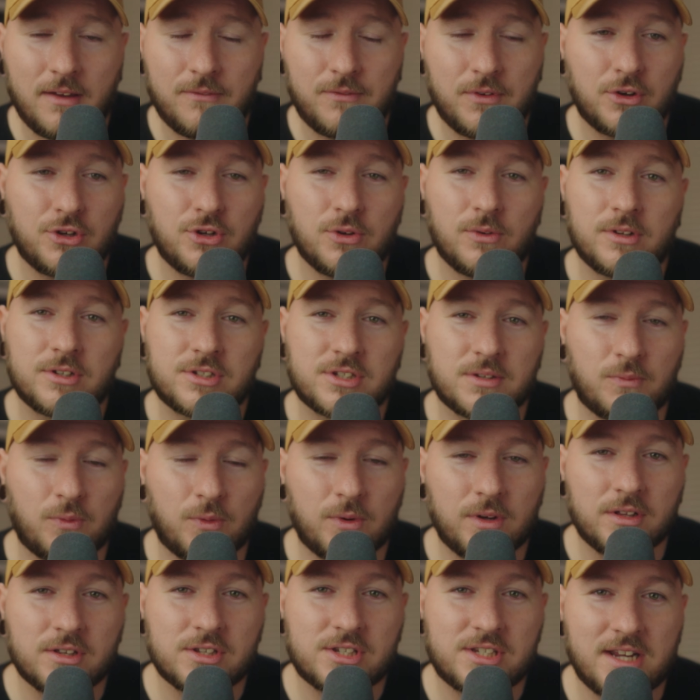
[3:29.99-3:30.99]
If you're doing some
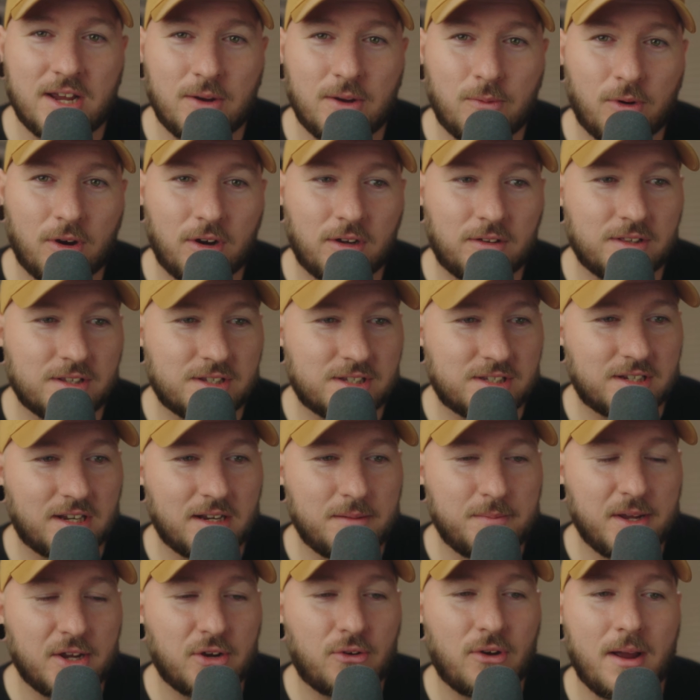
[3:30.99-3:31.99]
real estate work, this is going
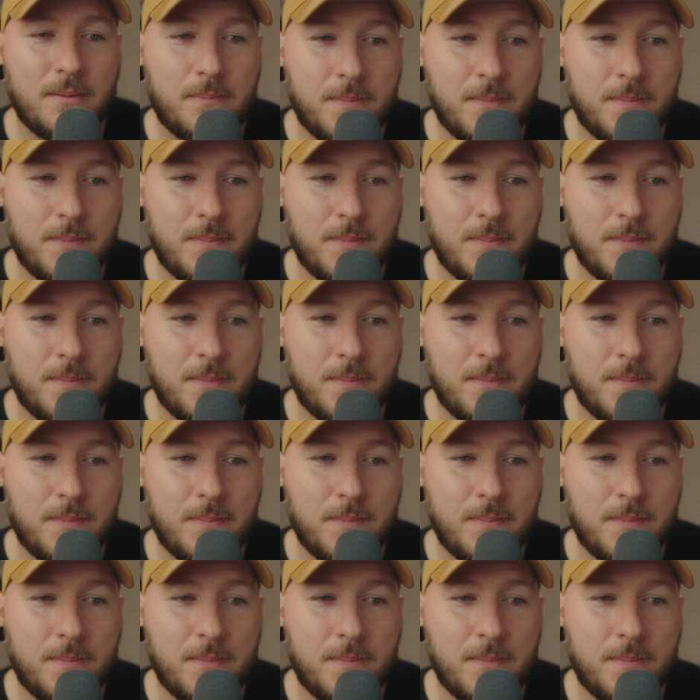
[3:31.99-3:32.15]
to be a great